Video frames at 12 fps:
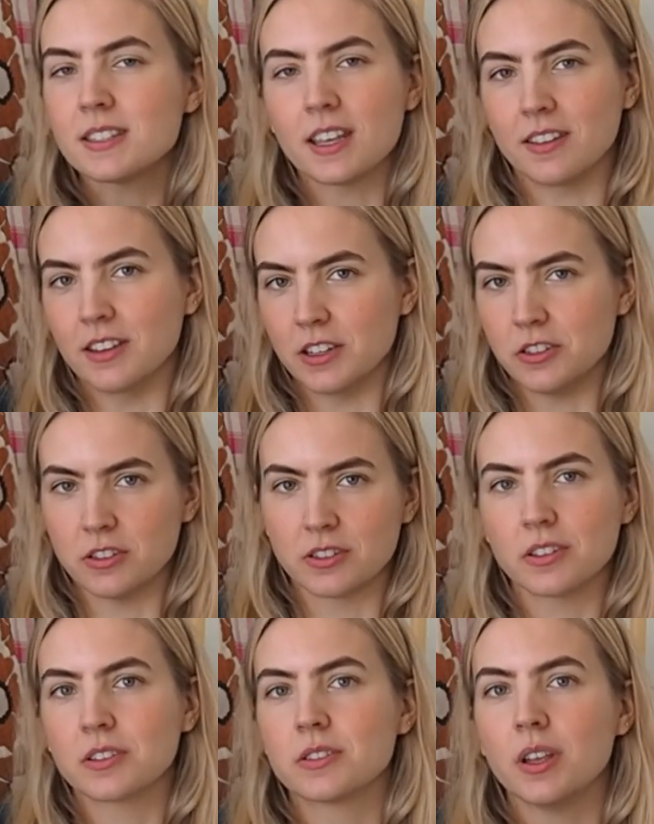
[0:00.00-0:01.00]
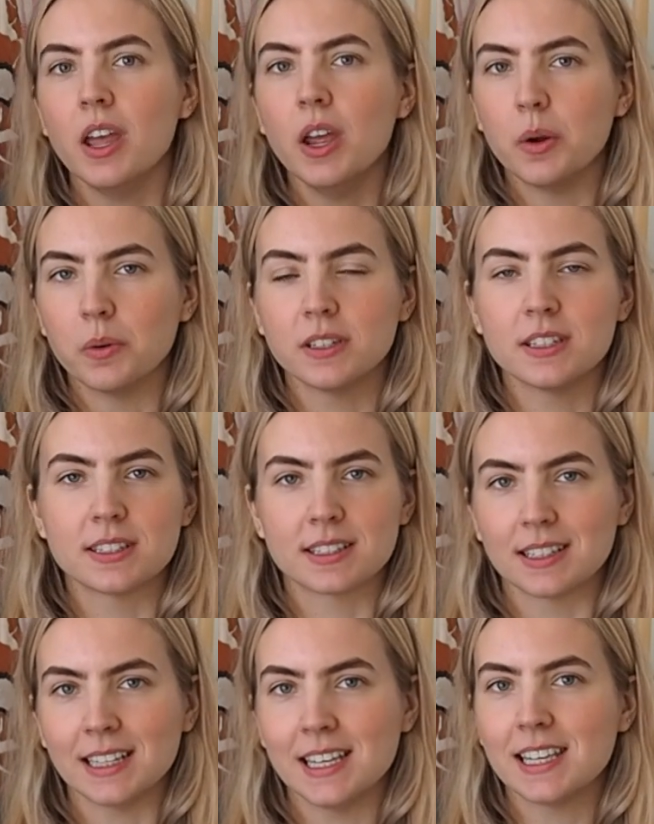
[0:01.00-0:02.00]
I think it just looks really
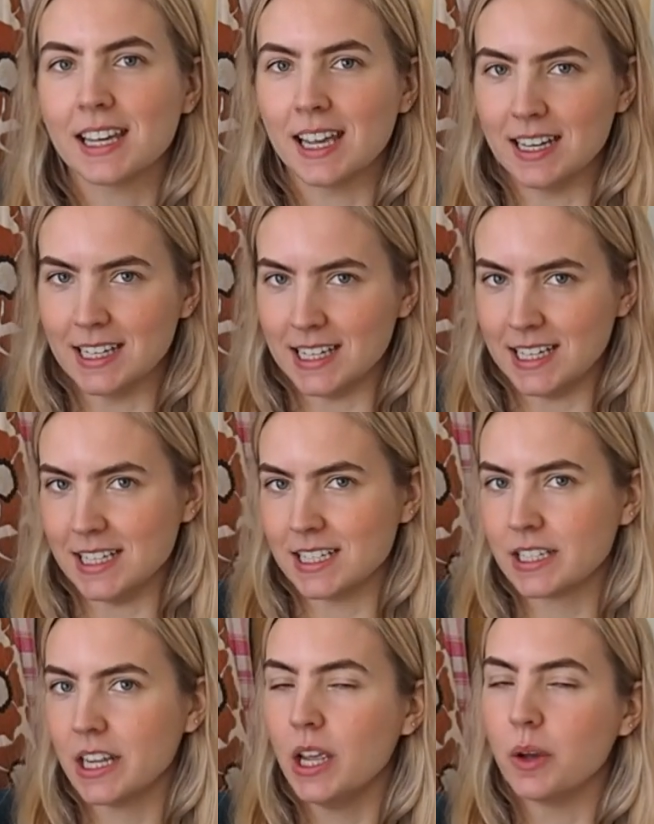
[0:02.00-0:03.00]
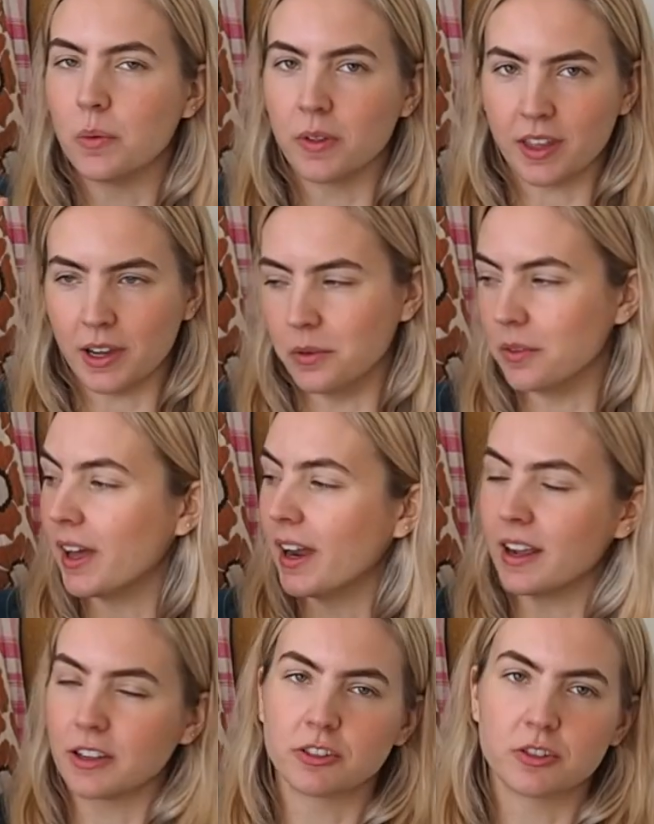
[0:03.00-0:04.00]
sleek and neat without that
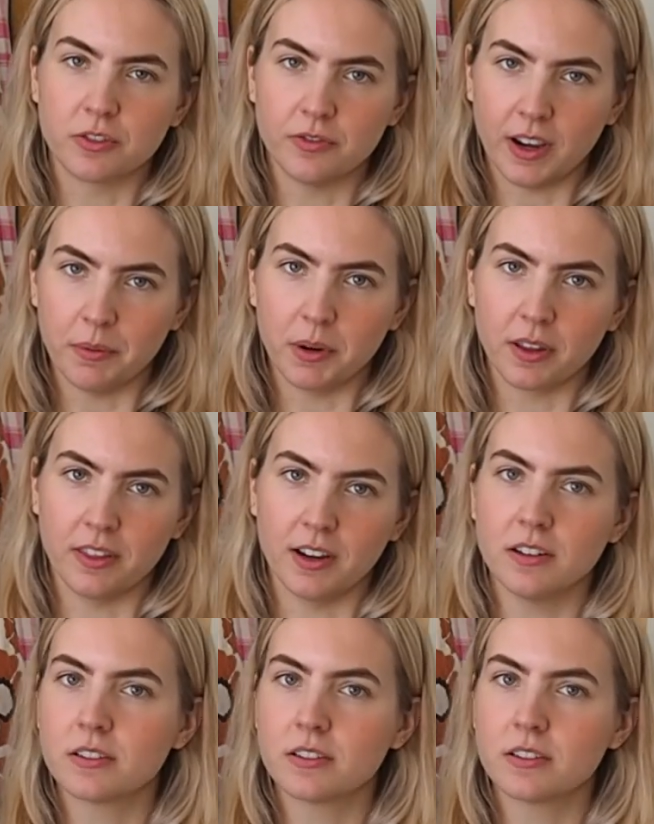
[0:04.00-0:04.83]
extra fabric there.